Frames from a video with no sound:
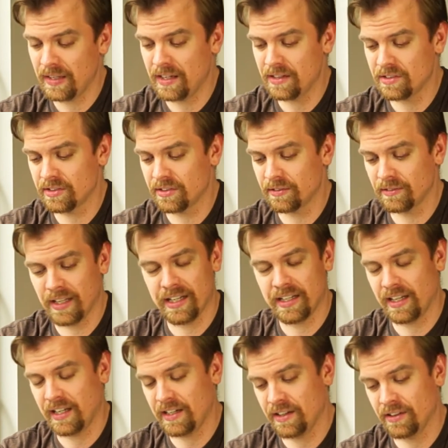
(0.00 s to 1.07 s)
it's
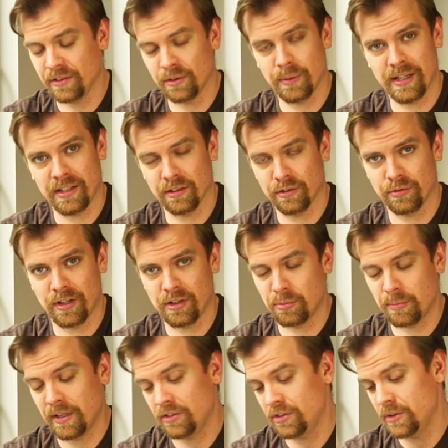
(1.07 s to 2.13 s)
like any other regular
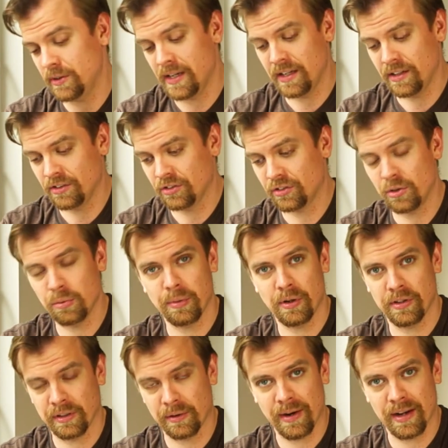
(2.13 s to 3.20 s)
French press, you gotta scoop
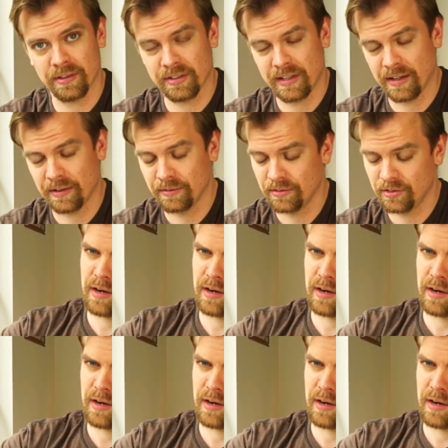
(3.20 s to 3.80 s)
all the grounds out.